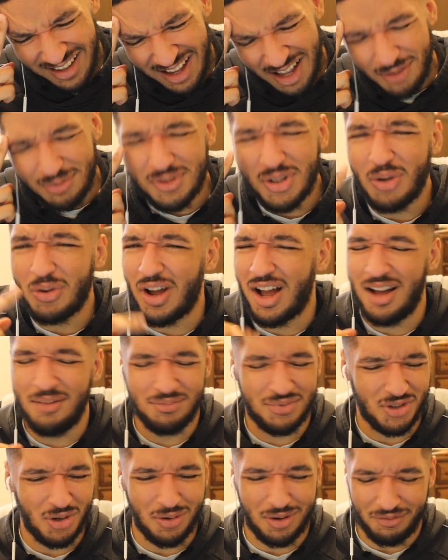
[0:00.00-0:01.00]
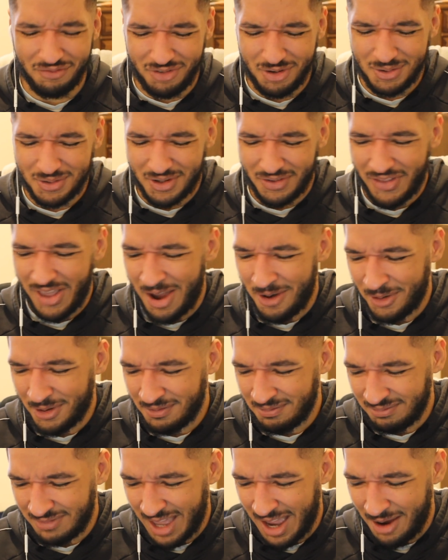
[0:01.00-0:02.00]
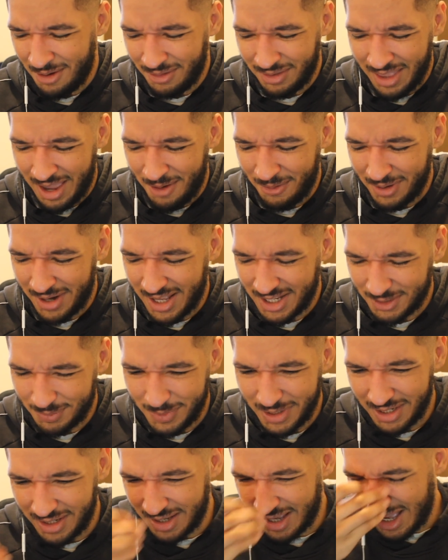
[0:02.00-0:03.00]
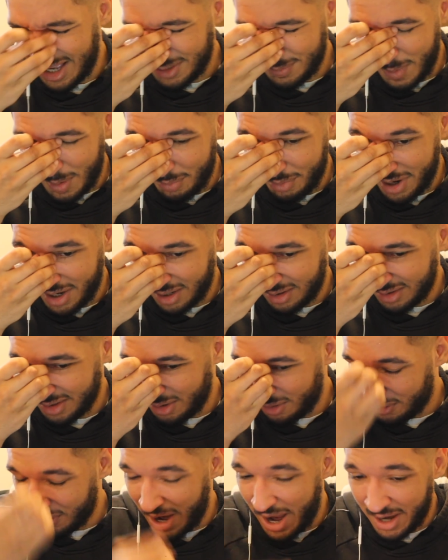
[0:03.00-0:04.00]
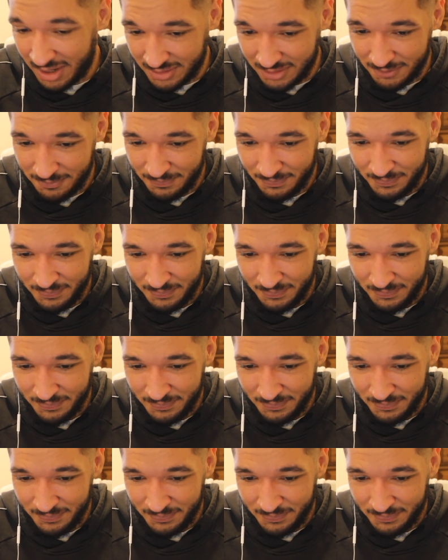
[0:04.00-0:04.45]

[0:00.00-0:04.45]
I'm so confused on that one. That one has my brain a little racked.